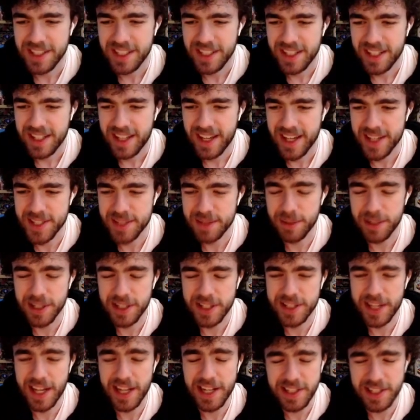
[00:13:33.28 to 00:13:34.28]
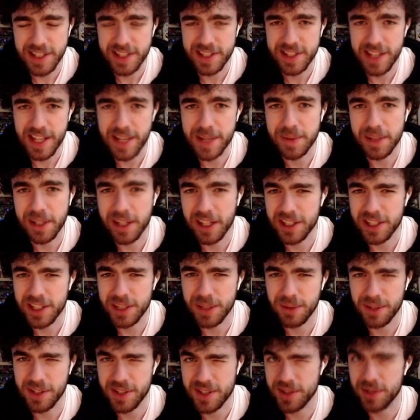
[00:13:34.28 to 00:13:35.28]
As the one, it's actually the same counter you
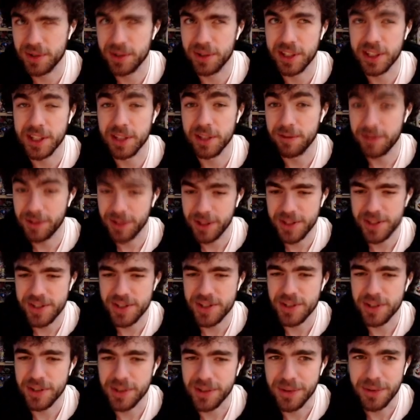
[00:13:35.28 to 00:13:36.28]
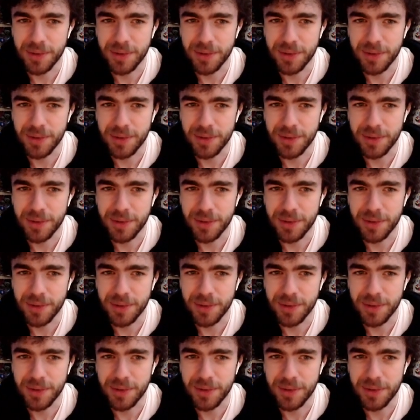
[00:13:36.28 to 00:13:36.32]
would have saw in the first duel,